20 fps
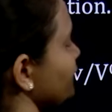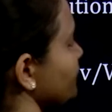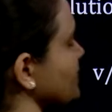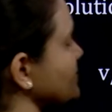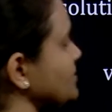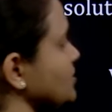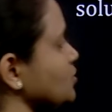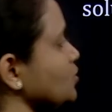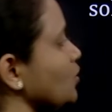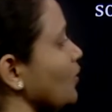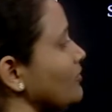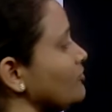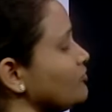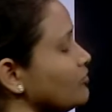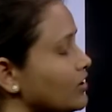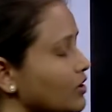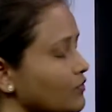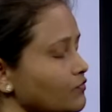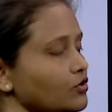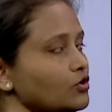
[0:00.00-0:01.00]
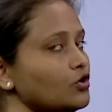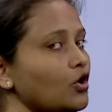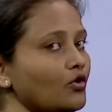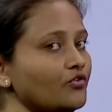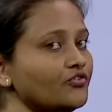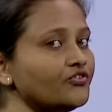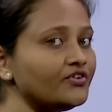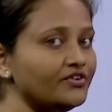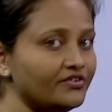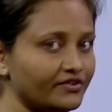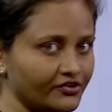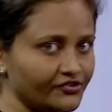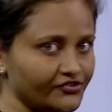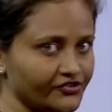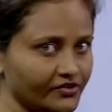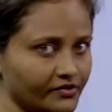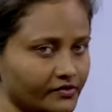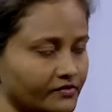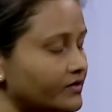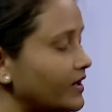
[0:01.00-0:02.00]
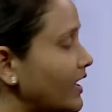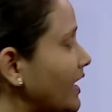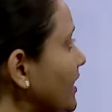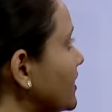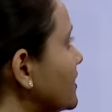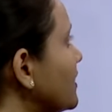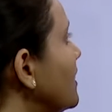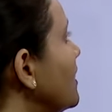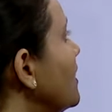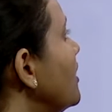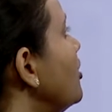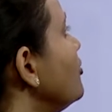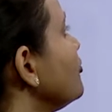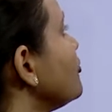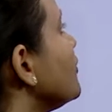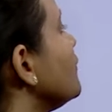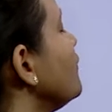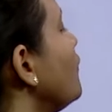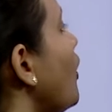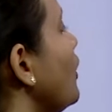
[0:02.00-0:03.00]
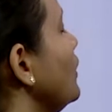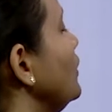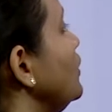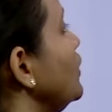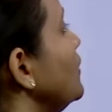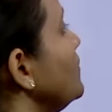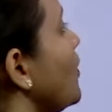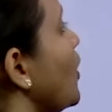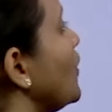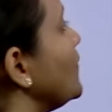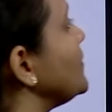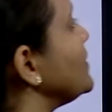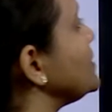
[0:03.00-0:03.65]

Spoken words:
which is going to give you concentration. Correct. So the volume of